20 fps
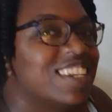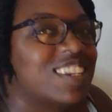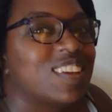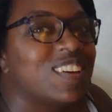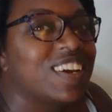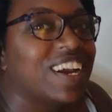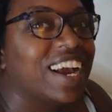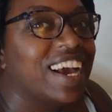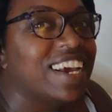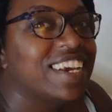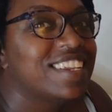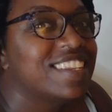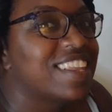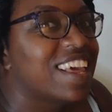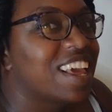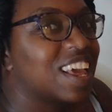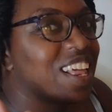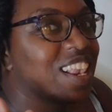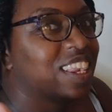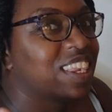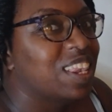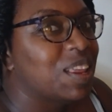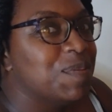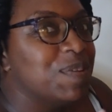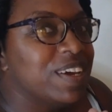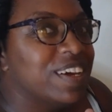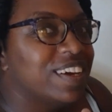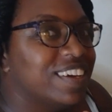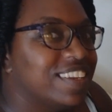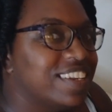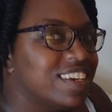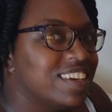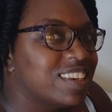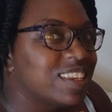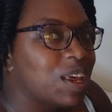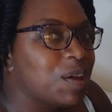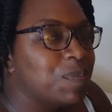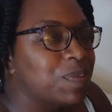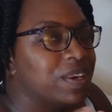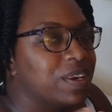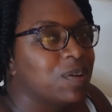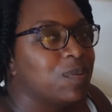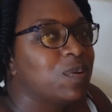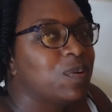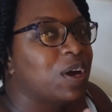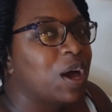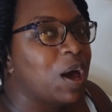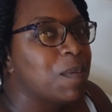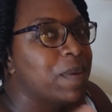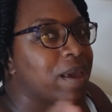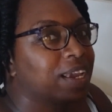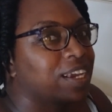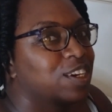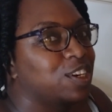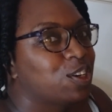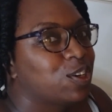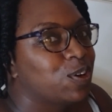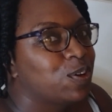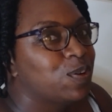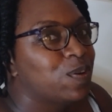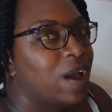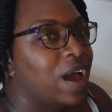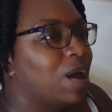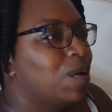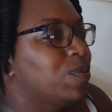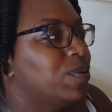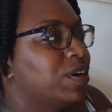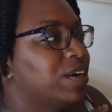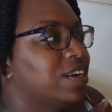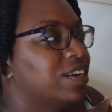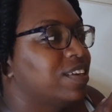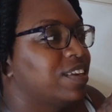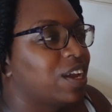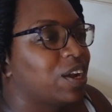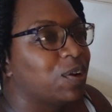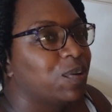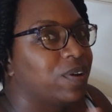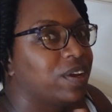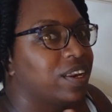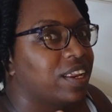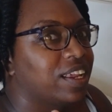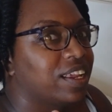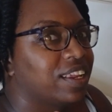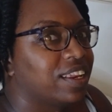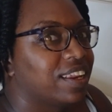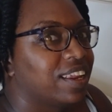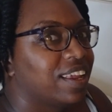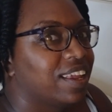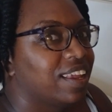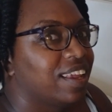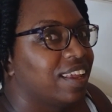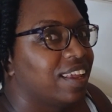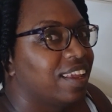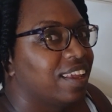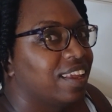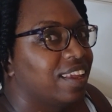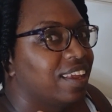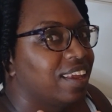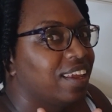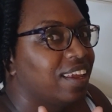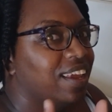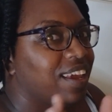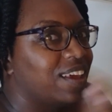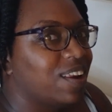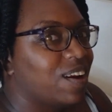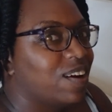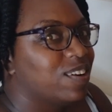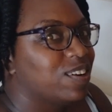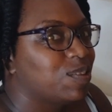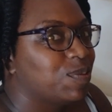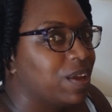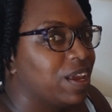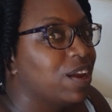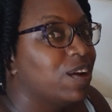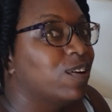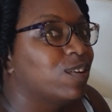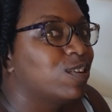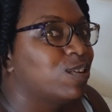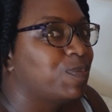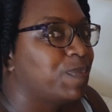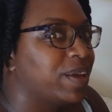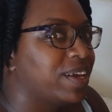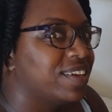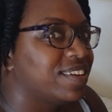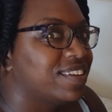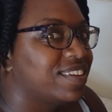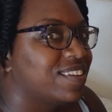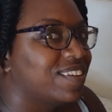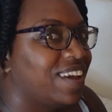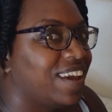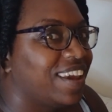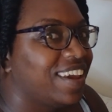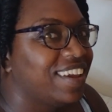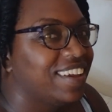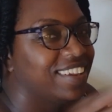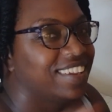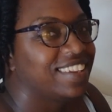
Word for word: so you guys, let me hook this up and then we'll come back and show you how we're going to decorate it in our in her space, okay?